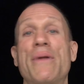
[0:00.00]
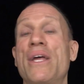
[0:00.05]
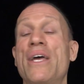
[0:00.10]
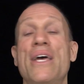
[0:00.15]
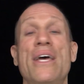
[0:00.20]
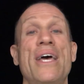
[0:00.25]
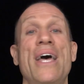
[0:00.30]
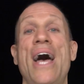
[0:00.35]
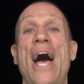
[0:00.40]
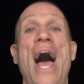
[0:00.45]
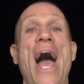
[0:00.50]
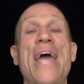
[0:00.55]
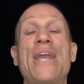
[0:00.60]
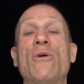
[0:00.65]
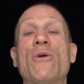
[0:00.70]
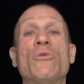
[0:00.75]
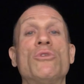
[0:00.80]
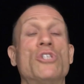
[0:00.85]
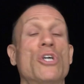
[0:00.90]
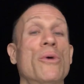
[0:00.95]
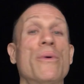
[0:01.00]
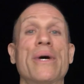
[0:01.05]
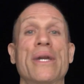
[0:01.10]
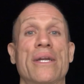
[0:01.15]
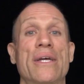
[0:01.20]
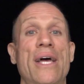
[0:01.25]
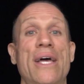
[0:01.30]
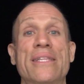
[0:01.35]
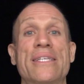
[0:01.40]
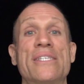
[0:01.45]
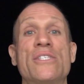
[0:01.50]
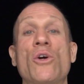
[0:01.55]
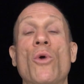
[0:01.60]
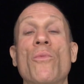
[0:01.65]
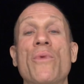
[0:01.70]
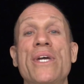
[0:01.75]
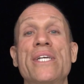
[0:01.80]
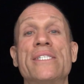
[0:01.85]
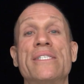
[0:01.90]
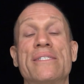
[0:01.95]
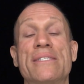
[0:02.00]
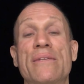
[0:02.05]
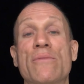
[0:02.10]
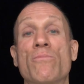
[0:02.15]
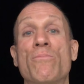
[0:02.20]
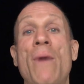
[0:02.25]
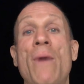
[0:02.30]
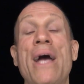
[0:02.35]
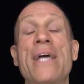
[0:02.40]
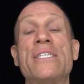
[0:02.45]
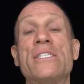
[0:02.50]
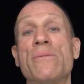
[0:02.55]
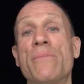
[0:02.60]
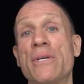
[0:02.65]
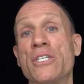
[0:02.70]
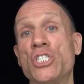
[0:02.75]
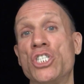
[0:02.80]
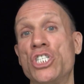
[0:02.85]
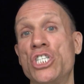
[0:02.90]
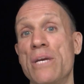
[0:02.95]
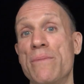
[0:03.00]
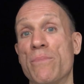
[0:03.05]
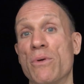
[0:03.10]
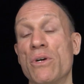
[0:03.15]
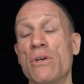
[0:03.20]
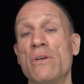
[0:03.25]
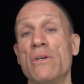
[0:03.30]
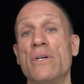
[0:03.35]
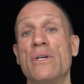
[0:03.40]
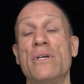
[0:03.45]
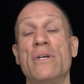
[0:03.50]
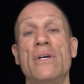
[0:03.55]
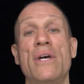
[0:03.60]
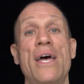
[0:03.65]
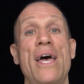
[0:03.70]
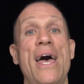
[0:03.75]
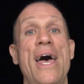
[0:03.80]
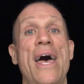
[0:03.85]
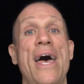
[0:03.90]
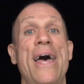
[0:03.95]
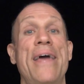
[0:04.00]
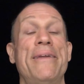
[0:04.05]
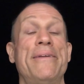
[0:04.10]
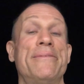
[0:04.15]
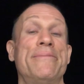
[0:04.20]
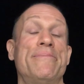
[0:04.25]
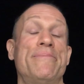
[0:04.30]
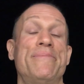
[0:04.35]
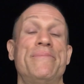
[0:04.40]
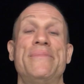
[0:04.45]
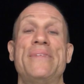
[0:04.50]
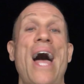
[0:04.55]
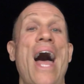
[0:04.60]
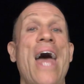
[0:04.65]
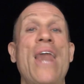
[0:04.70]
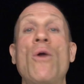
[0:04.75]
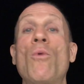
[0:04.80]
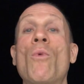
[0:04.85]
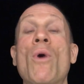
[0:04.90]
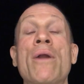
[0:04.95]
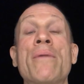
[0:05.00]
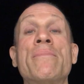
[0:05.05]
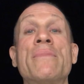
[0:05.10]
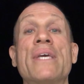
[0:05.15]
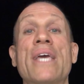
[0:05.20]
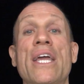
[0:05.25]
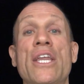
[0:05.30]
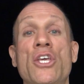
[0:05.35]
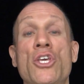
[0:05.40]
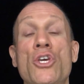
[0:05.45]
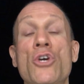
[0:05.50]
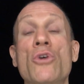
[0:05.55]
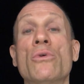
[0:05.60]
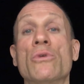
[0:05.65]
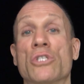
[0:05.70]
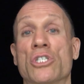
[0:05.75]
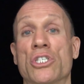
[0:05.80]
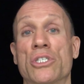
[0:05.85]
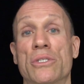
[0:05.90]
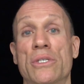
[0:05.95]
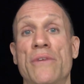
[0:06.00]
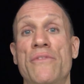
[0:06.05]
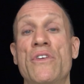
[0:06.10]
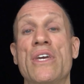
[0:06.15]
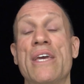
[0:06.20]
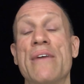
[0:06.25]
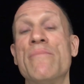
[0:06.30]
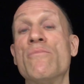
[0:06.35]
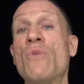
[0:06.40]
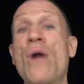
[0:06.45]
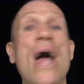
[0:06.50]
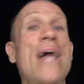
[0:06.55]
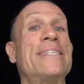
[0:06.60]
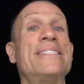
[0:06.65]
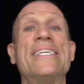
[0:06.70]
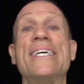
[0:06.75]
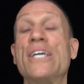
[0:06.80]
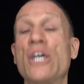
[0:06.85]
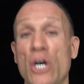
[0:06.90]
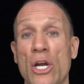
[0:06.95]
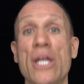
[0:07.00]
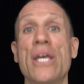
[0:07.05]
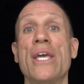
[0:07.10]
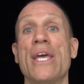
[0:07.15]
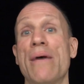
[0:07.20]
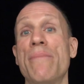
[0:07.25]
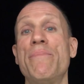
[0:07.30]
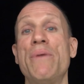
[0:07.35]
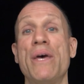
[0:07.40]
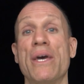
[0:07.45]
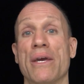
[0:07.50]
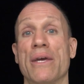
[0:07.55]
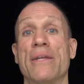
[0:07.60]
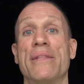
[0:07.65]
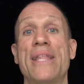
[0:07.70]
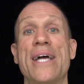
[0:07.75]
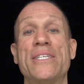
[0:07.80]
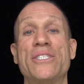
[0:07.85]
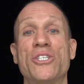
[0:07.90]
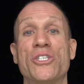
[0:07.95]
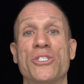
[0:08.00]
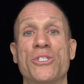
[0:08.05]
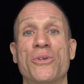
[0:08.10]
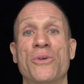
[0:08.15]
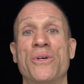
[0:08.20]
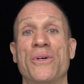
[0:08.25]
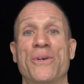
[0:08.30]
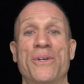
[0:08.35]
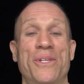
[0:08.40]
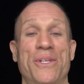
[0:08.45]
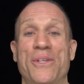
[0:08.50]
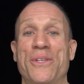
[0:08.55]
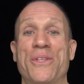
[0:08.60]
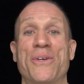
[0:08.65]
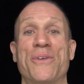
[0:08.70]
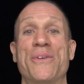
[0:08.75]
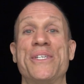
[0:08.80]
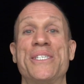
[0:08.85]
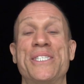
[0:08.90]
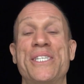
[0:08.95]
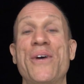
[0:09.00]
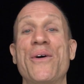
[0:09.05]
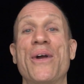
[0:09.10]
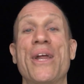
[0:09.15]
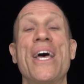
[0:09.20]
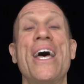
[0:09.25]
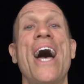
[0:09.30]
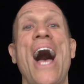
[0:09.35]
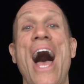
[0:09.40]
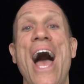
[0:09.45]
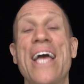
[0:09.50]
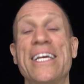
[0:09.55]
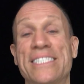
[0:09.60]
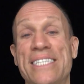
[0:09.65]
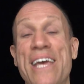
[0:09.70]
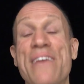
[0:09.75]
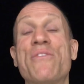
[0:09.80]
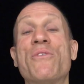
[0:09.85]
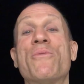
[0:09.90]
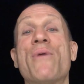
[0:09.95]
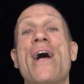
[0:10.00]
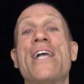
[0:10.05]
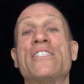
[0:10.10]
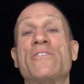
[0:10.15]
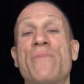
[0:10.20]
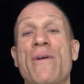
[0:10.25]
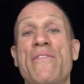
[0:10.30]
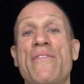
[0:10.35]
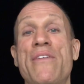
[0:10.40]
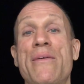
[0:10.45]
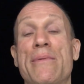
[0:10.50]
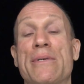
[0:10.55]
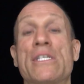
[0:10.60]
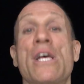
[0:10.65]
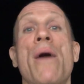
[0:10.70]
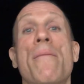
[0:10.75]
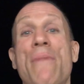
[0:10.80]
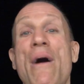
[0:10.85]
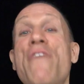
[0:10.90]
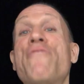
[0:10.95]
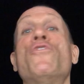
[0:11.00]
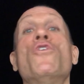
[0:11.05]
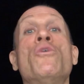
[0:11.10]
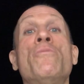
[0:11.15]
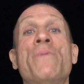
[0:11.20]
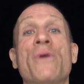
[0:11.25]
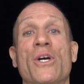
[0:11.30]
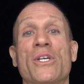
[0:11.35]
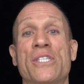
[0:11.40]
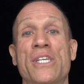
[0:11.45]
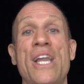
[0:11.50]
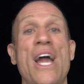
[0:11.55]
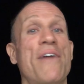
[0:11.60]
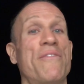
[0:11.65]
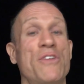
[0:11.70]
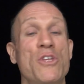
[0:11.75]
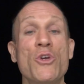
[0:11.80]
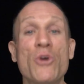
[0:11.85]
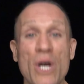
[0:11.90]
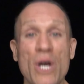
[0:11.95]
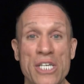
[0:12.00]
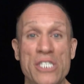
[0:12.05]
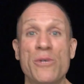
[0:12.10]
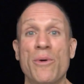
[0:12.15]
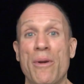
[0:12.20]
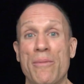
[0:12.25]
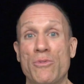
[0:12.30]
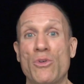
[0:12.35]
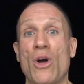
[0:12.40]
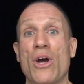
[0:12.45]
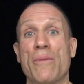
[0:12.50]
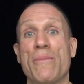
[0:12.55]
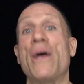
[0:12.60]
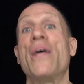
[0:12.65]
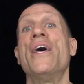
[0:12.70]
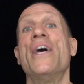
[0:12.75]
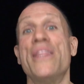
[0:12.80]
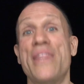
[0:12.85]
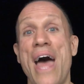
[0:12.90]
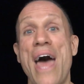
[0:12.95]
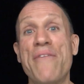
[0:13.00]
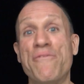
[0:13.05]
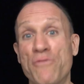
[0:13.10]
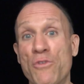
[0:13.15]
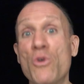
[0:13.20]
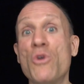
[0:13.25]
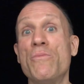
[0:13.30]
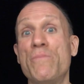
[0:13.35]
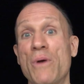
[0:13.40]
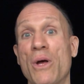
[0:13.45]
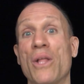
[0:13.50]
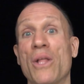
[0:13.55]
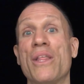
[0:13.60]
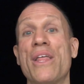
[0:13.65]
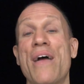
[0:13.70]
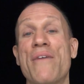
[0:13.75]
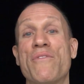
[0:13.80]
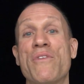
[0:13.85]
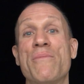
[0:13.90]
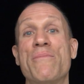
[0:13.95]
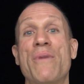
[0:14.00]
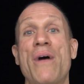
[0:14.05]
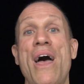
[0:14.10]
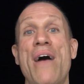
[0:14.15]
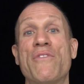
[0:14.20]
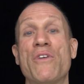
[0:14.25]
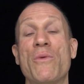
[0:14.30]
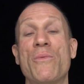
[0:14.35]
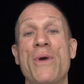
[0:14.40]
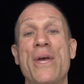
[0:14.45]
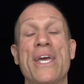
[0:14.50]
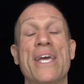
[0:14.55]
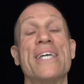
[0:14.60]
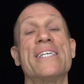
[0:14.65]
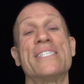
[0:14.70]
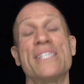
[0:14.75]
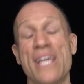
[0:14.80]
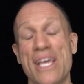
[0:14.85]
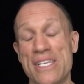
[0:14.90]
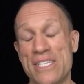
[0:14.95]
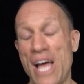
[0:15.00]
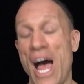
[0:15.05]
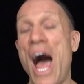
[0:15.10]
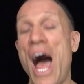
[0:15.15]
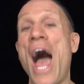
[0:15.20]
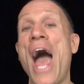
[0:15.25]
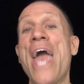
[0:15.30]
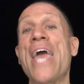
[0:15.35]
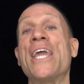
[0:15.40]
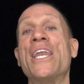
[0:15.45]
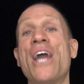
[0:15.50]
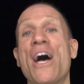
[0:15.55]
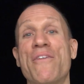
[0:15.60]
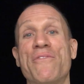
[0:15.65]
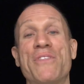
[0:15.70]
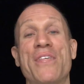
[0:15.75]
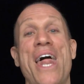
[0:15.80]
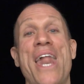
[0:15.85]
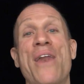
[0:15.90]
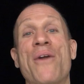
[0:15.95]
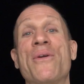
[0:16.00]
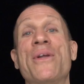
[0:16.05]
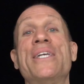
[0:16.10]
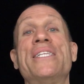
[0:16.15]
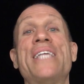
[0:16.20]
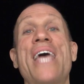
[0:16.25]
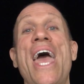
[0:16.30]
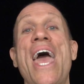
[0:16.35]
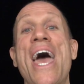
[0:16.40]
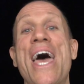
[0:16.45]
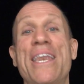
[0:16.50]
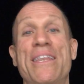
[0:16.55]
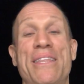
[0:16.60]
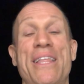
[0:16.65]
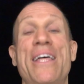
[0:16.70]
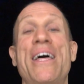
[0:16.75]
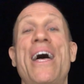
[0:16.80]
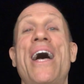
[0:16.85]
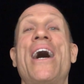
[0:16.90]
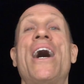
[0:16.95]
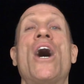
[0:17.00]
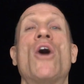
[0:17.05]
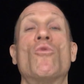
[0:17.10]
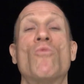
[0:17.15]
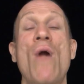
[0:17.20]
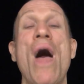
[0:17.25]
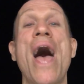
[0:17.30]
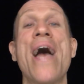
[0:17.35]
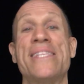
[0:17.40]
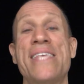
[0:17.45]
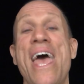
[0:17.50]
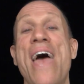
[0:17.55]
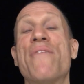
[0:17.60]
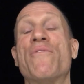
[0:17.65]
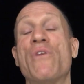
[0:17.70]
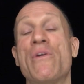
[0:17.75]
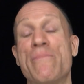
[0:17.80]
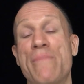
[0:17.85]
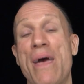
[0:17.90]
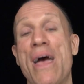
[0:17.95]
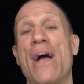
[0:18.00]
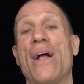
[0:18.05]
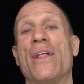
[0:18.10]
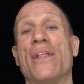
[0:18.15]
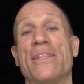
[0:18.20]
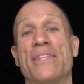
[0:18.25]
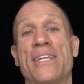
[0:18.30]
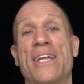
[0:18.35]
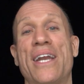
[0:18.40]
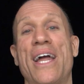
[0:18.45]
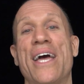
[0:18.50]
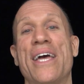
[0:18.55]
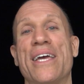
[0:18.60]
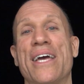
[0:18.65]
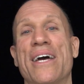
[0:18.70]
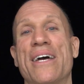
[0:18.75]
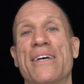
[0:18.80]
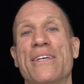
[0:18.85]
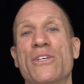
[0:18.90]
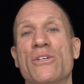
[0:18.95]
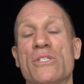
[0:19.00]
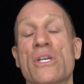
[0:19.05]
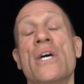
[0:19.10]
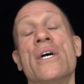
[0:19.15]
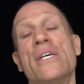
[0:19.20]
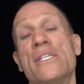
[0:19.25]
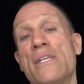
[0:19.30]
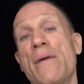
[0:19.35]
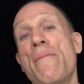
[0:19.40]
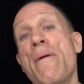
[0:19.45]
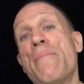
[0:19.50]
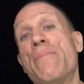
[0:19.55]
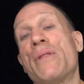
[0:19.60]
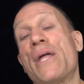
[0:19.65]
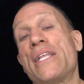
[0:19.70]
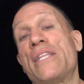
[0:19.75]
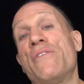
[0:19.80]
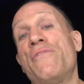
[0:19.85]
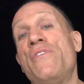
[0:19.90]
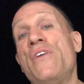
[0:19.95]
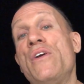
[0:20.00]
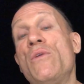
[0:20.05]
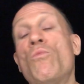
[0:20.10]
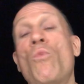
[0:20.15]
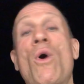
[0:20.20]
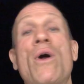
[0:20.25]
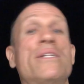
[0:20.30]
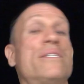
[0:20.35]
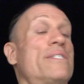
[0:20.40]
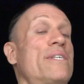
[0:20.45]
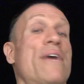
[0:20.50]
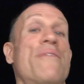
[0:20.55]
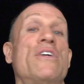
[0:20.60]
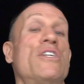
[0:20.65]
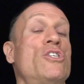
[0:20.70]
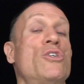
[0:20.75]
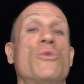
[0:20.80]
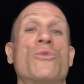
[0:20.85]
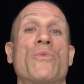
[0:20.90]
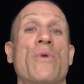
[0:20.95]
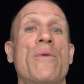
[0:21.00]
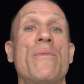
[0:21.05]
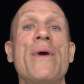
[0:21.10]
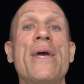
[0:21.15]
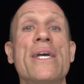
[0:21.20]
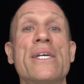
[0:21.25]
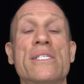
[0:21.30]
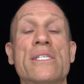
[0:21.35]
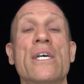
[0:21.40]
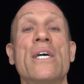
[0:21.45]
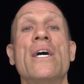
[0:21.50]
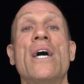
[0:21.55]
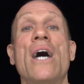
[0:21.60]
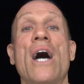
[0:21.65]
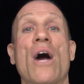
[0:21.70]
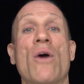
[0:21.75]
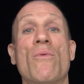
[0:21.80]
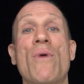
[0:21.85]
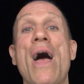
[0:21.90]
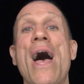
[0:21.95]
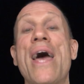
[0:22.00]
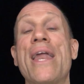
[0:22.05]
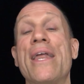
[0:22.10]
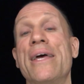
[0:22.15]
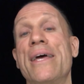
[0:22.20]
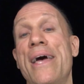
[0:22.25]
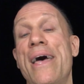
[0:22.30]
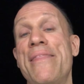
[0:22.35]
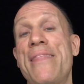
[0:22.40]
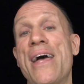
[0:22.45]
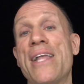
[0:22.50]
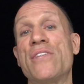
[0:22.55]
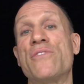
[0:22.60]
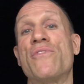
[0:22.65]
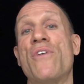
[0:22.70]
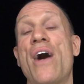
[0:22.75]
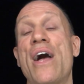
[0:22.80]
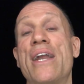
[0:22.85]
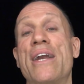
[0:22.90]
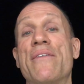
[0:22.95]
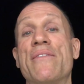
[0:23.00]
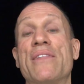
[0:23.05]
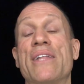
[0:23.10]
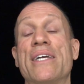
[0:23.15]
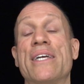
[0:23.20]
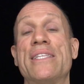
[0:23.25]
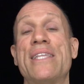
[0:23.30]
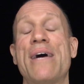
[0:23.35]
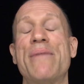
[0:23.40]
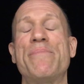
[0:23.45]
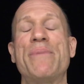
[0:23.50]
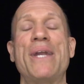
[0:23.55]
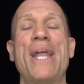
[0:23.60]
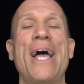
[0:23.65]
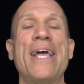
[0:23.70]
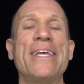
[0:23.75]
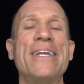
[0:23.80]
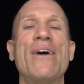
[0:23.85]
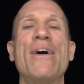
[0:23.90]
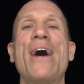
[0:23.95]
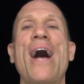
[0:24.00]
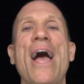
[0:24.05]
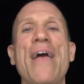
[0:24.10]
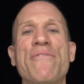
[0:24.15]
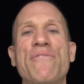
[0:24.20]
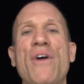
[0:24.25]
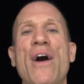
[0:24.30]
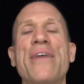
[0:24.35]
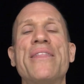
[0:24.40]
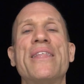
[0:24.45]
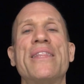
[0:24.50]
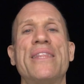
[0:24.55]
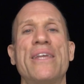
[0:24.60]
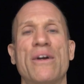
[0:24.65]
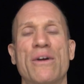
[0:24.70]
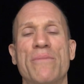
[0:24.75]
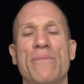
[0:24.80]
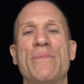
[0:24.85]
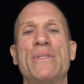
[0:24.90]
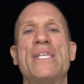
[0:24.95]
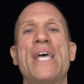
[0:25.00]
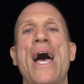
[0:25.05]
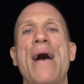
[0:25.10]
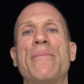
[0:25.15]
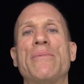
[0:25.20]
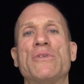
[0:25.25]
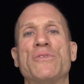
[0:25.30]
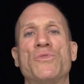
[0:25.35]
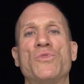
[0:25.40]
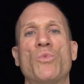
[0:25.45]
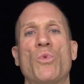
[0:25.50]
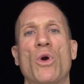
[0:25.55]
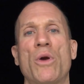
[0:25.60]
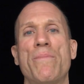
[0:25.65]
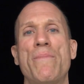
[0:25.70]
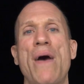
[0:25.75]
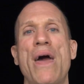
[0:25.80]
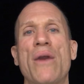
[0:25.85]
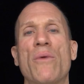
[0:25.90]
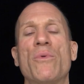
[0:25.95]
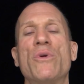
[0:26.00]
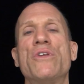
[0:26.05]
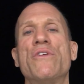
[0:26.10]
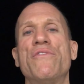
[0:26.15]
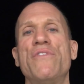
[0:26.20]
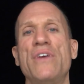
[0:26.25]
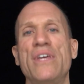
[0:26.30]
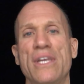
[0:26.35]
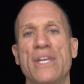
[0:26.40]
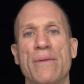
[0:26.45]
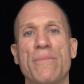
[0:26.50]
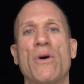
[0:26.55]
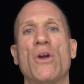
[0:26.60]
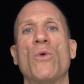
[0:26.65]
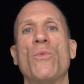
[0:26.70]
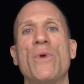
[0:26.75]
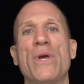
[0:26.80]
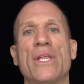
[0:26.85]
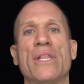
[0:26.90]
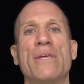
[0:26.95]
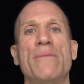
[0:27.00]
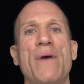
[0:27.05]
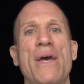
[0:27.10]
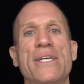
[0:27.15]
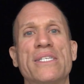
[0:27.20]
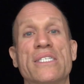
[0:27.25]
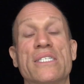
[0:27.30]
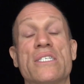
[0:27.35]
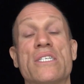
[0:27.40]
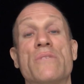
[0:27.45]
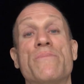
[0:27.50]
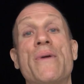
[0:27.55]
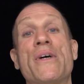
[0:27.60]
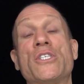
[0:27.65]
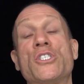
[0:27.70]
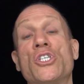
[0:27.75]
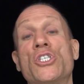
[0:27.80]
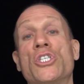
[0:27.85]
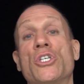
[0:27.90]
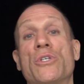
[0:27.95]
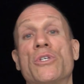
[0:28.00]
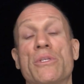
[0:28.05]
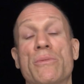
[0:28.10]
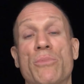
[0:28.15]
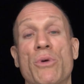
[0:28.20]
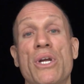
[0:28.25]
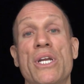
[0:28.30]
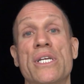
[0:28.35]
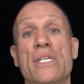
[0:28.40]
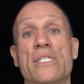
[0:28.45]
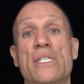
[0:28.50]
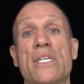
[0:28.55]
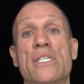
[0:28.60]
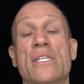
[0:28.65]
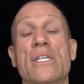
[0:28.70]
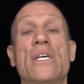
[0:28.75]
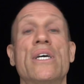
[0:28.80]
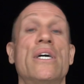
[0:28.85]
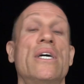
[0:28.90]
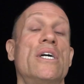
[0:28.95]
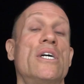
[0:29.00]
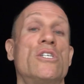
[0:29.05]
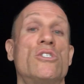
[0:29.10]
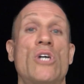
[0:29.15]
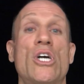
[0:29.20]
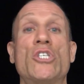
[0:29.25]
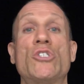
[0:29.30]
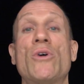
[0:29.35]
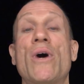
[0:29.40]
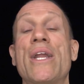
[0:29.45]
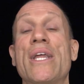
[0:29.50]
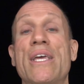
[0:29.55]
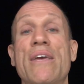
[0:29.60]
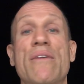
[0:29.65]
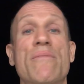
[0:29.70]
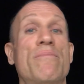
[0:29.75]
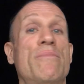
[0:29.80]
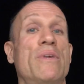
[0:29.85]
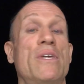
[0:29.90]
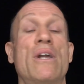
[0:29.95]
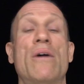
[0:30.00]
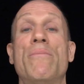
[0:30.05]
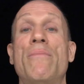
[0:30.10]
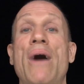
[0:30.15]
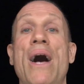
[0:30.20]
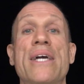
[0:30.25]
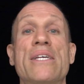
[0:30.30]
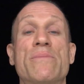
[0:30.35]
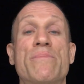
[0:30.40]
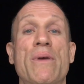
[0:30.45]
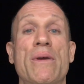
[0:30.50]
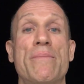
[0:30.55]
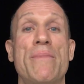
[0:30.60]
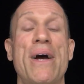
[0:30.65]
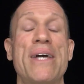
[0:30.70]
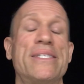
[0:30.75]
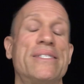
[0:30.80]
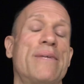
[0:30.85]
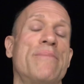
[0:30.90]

But I don't do it. There's no reason. Mice are much cheaper, and I don't want them to get huge. If you give them rats, they're going to get big. That's just all there is to it. I save the rats for my females. My food bill's enough, and you guys know what I'm talking about. That food bill every week is high enough that I don't need to add a rat to every male that I use. Some people like to feed once every 2-3 weeks a rat, and that's fine and everything like that. But I find that their metabolisms work better when you're feeding them on a weekly basis, especially during the breeding season. So I try to give them mice, big mice.